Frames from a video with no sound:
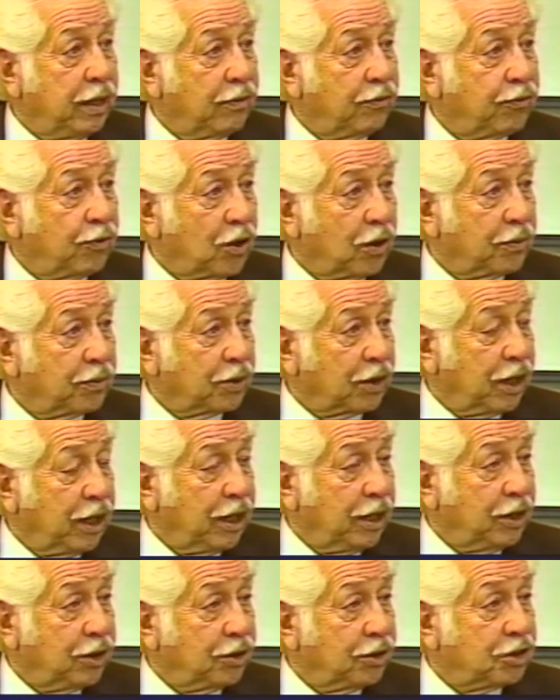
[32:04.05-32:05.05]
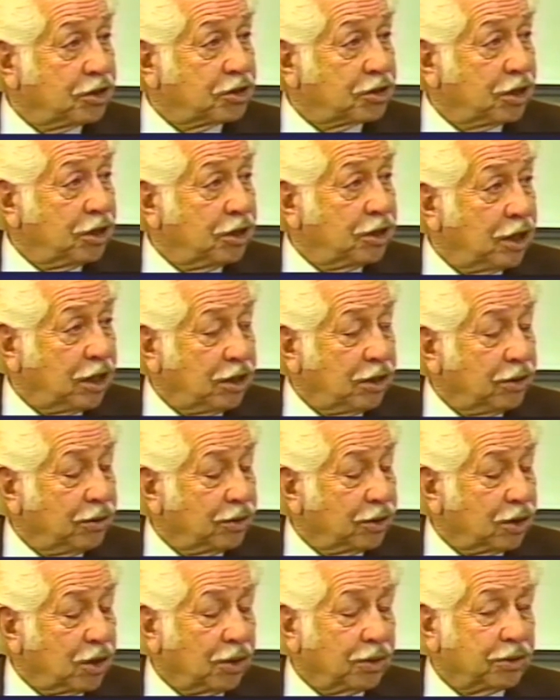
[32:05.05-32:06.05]
informed the lady to discontinue
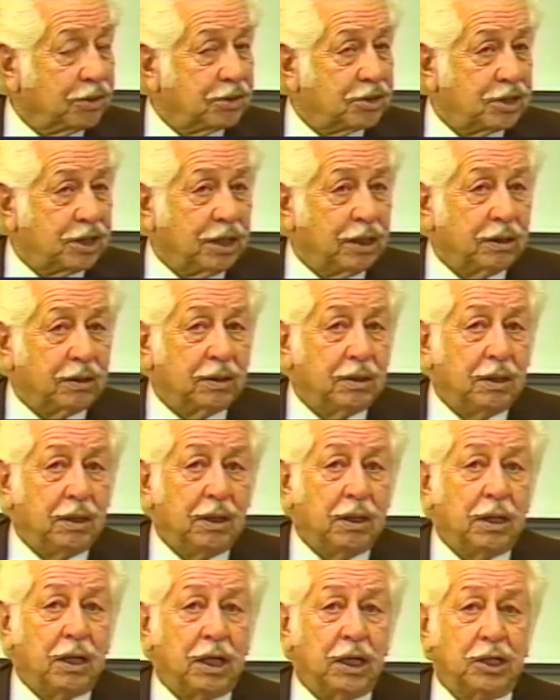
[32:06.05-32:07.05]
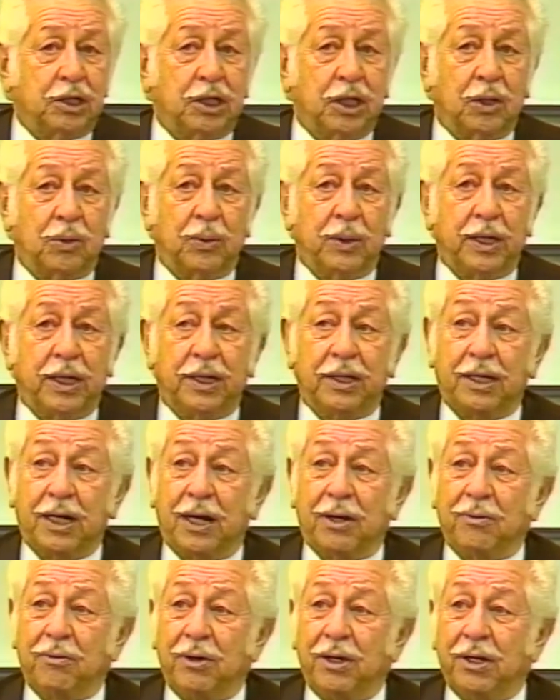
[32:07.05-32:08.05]
the golden seal until we had
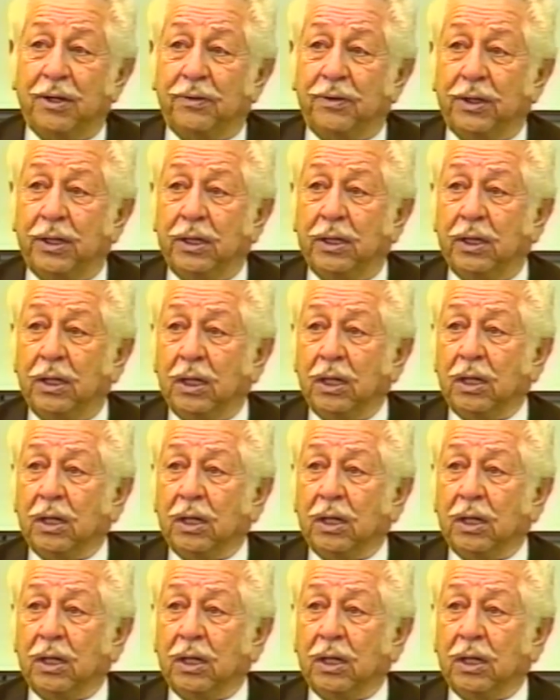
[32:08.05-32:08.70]
gotten rid of the